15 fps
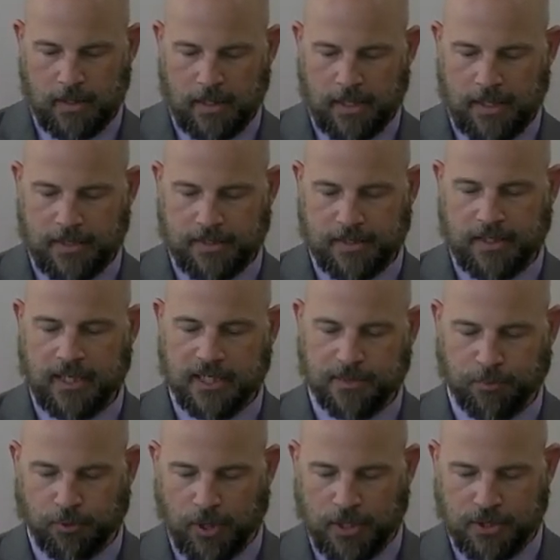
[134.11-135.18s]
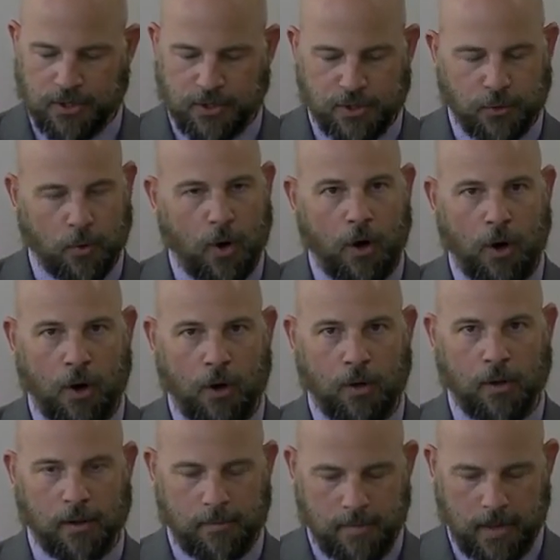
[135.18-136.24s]
is an inspiration to
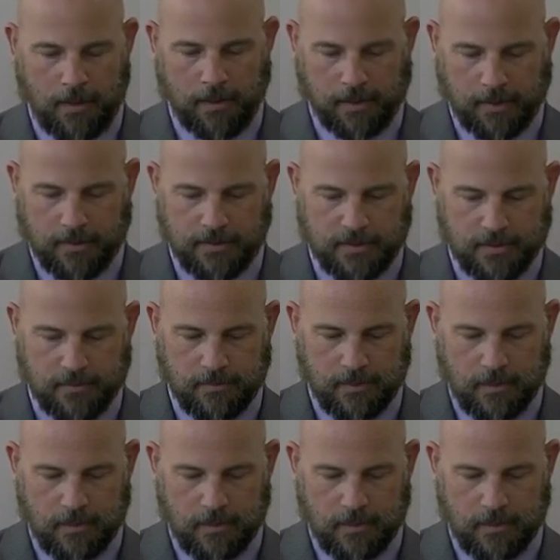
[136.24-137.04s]
all Americans.